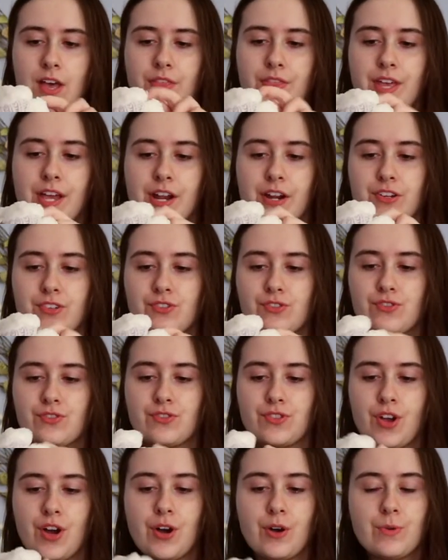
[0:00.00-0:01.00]
They are
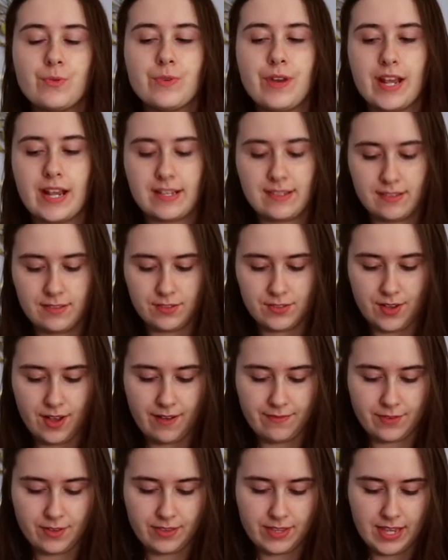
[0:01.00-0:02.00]
so nice and
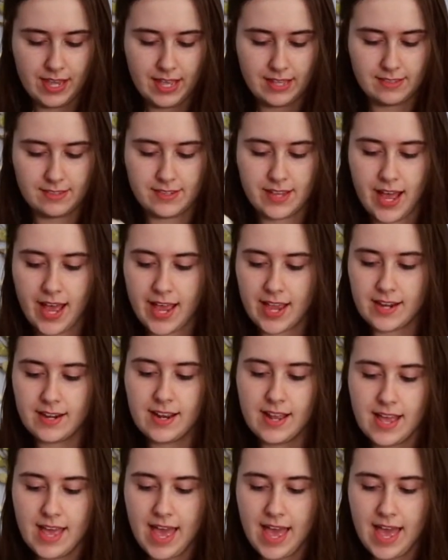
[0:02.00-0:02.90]
soft on the inside.